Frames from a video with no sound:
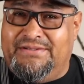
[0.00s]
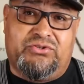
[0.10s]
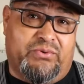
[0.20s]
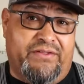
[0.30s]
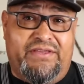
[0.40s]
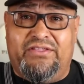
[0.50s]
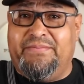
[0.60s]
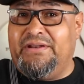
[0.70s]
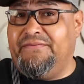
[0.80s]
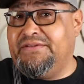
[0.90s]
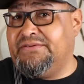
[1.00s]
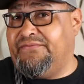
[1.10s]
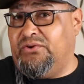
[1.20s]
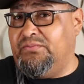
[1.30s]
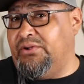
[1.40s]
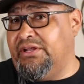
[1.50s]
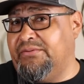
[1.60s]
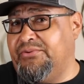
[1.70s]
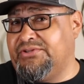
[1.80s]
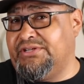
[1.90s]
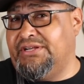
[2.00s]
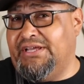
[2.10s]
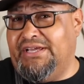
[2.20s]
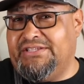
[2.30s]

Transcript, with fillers: So one of the other benefits of foil boating your brisket